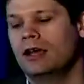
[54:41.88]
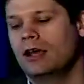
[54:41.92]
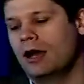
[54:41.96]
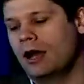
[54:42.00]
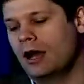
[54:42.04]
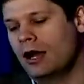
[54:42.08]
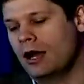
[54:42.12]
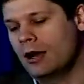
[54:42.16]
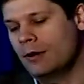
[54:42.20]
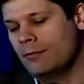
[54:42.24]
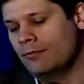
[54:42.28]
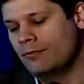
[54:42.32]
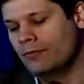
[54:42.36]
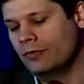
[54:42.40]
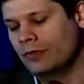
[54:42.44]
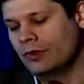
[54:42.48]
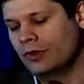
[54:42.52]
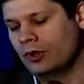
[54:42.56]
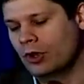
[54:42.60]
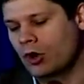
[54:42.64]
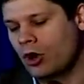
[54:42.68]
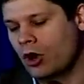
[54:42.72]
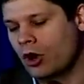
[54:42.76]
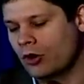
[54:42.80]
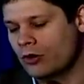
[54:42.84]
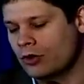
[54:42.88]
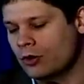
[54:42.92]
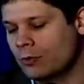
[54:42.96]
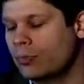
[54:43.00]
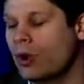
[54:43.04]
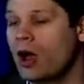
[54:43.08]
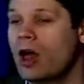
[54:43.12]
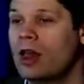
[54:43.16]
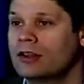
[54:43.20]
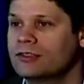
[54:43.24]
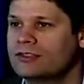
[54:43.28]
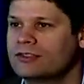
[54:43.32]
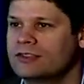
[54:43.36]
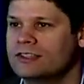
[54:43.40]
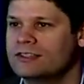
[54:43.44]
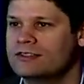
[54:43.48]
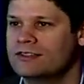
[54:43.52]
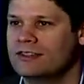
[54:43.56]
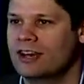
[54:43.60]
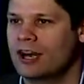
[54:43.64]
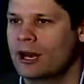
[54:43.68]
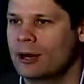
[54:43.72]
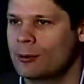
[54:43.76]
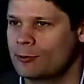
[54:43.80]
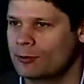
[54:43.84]
um, are there policies
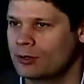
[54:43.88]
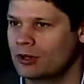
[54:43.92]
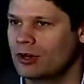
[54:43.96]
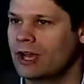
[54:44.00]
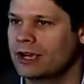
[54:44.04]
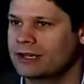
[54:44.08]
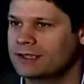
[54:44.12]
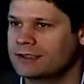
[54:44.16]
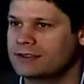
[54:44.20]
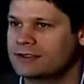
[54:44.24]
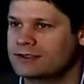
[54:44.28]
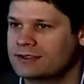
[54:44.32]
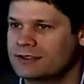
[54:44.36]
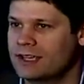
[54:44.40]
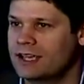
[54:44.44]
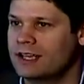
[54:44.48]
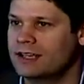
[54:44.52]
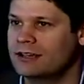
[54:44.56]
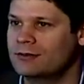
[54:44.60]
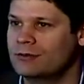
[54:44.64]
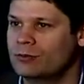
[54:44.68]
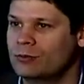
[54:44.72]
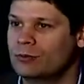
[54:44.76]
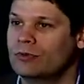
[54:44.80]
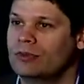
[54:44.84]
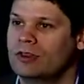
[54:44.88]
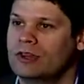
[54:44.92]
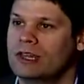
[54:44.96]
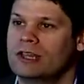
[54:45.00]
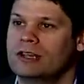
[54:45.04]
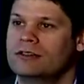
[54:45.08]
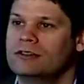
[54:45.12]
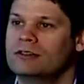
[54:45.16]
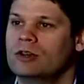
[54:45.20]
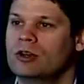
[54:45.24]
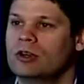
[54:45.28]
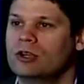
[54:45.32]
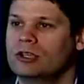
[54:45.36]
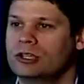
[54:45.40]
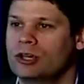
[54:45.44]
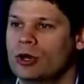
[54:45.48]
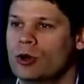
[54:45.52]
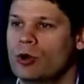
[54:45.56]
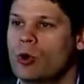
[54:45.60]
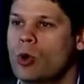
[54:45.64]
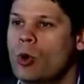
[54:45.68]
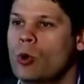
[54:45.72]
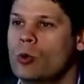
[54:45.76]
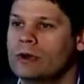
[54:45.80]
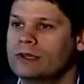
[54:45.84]
that I would like to set that you
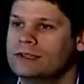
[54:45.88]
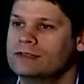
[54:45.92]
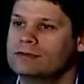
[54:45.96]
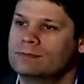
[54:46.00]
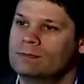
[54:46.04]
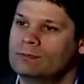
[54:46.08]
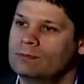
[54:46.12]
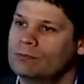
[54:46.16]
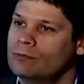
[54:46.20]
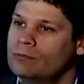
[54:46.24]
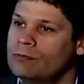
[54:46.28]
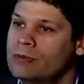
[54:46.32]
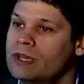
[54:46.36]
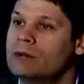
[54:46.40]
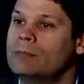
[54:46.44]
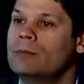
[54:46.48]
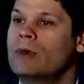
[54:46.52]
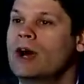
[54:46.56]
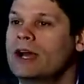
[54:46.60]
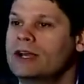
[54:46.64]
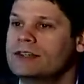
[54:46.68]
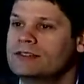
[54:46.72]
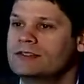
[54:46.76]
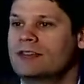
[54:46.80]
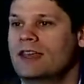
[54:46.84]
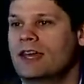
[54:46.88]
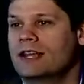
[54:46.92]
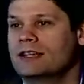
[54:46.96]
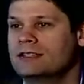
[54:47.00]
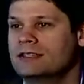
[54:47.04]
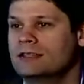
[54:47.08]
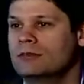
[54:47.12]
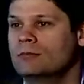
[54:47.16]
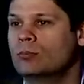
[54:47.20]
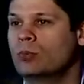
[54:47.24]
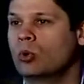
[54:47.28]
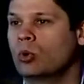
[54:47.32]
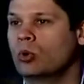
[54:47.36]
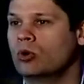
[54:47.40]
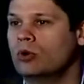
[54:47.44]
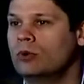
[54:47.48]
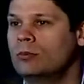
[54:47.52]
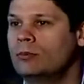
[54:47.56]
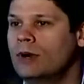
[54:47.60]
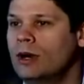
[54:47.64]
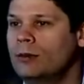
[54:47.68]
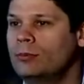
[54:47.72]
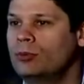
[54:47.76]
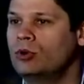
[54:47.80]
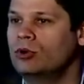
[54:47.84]
know always minimize that temporal
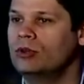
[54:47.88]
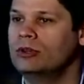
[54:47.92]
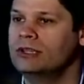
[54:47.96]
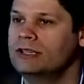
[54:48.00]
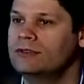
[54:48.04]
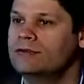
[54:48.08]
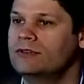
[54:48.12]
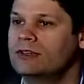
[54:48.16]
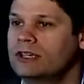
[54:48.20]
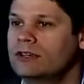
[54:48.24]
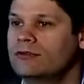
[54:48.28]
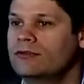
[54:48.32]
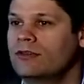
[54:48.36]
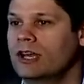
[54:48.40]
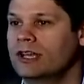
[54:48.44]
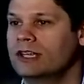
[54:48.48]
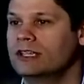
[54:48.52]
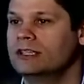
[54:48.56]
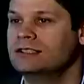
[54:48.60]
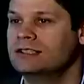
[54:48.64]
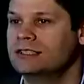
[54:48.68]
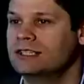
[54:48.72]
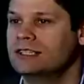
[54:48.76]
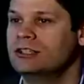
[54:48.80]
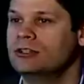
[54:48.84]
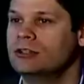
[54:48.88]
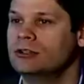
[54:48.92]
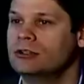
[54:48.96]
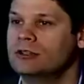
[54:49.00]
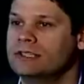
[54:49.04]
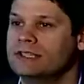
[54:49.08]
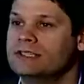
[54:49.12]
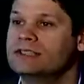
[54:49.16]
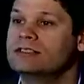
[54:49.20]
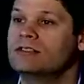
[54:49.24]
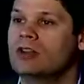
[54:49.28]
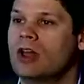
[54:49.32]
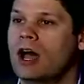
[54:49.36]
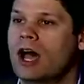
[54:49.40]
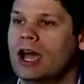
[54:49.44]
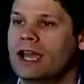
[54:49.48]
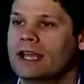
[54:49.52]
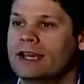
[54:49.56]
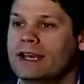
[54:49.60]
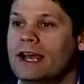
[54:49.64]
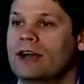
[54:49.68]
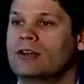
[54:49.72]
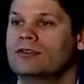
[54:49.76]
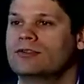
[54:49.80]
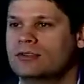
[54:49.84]
bubble, even if I continually
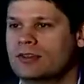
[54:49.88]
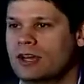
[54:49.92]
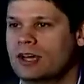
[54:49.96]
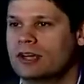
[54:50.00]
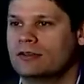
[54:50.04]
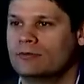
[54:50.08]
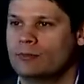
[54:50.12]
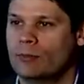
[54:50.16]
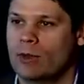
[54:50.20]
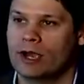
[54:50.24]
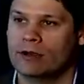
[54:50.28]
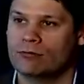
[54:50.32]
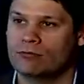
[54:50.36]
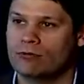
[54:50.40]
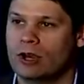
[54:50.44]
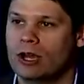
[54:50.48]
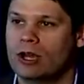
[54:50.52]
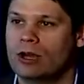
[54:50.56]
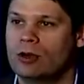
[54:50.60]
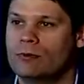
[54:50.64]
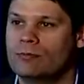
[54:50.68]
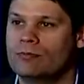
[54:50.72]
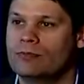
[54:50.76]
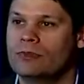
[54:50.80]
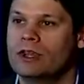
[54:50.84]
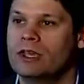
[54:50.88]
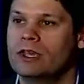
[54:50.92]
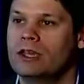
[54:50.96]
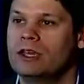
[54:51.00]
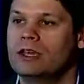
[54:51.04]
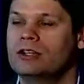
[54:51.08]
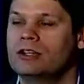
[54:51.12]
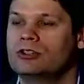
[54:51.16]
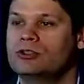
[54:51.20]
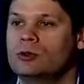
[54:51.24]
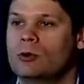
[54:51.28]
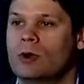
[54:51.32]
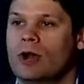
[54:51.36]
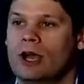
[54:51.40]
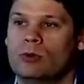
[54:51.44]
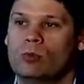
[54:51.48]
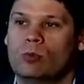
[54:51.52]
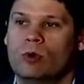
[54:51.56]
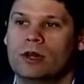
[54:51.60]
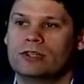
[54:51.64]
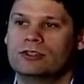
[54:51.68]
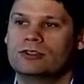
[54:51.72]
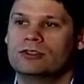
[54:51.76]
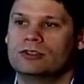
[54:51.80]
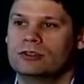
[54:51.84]
slide outside of my realm? do I
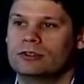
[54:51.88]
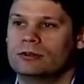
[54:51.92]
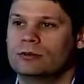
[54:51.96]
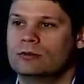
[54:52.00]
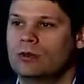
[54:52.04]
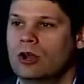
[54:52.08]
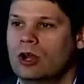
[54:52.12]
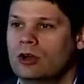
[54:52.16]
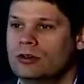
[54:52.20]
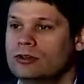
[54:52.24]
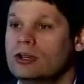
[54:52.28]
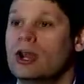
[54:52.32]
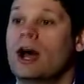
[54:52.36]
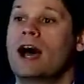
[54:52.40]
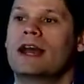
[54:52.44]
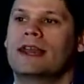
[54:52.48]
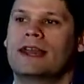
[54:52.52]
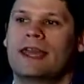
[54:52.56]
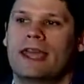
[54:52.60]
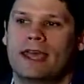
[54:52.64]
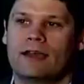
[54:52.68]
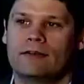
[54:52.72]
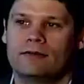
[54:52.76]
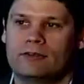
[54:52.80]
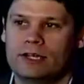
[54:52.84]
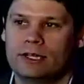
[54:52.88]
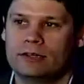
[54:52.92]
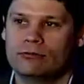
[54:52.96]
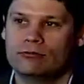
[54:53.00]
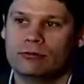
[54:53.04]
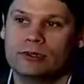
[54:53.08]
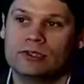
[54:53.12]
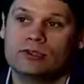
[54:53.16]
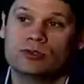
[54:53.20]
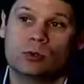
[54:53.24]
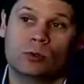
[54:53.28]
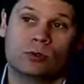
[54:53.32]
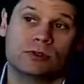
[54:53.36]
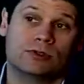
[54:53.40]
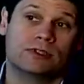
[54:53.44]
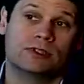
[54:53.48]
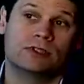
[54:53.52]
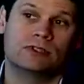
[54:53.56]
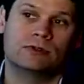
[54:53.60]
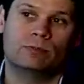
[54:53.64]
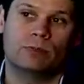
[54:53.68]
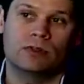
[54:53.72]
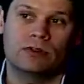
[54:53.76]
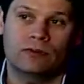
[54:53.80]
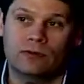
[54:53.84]
want to not have any
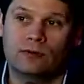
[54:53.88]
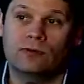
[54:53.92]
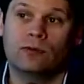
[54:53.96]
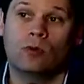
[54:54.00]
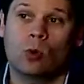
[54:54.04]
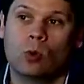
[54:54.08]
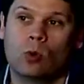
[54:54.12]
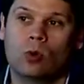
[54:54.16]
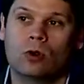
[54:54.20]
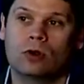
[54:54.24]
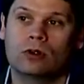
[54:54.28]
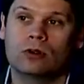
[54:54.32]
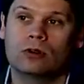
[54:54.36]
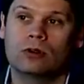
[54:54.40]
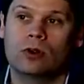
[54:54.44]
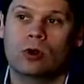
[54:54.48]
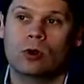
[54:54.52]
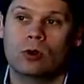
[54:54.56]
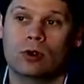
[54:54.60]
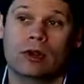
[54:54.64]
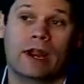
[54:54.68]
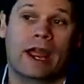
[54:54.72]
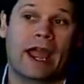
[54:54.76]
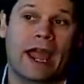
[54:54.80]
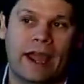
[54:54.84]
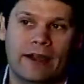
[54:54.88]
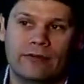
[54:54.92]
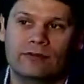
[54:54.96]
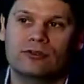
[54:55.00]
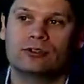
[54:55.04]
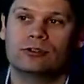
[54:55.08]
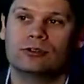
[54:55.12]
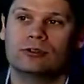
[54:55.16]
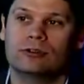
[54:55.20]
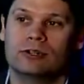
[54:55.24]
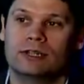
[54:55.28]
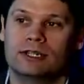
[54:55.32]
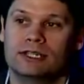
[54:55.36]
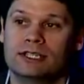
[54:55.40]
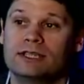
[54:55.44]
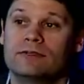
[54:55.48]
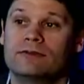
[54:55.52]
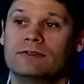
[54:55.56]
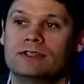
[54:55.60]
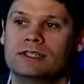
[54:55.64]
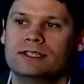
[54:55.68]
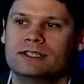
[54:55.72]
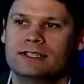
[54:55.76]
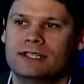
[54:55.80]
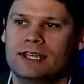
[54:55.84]
resources before or after a
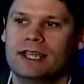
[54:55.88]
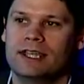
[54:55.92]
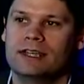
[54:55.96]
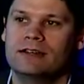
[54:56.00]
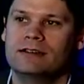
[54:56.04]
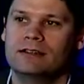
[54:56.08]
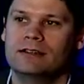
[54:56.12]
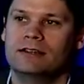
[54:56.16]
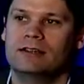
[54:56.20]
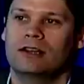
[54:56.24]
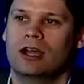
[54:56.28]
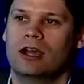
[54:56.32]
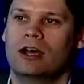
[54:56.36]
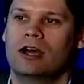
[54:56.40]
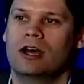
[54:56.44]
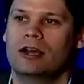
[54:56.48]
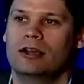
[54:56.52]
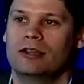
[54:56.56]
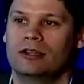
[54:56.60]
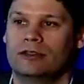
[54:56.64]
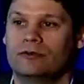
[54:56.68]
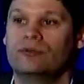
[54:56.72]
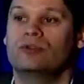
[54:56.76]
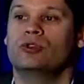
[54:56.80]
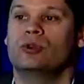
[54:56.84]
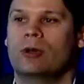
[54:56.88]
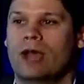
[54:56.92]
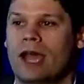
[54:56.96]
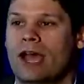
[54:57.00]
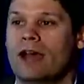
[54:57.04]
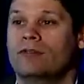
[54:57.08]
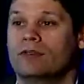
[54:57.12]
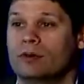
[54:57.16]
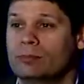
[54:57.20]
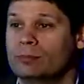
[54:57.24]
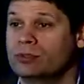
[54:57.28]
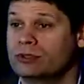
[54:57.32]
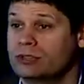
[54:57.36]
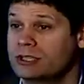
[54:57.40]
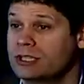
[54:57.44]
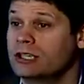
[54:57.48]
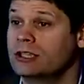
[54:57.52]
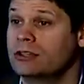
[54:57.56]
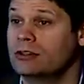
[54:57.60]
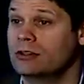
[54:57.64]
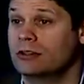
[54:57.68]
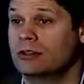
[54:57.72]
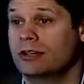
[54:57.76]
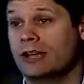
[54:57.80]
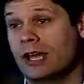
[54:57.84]
given date? Uh, if you have a
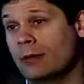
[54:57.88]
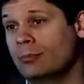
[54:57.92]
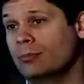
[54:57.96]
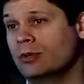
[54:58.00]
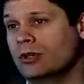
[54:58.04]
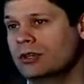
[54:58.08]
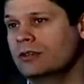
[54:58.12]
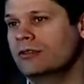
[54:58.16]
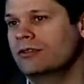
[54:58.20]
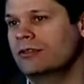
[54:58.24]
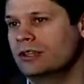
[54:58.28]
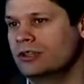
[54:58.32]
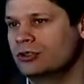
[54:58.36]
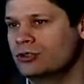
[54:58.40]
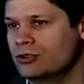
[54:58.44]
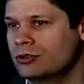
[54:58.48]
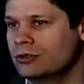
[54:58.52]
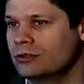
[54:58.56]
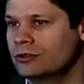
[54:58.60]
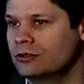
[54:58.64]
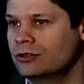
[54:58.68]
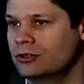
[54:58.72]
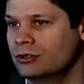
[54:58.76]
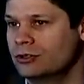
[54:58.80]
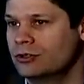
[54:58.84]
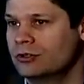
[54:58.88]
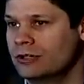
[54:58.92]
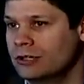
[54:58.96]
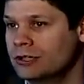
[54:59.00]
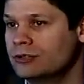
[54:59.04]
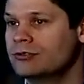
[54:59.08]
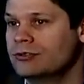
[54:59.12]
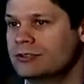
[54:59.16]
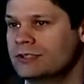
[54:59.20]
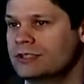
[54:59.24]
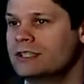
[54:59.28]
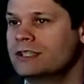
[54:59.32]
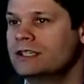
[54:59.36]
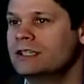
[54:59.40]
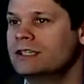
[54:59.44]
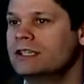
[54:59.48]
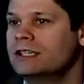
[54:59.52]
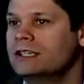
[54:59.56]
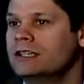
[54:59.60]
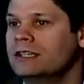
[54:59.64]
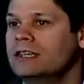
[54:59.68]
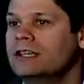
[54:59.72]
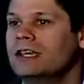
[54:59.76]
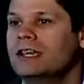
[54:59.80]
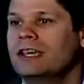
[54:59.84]
particular epic that you're, you're interested
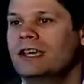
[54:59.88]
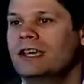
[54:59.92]
in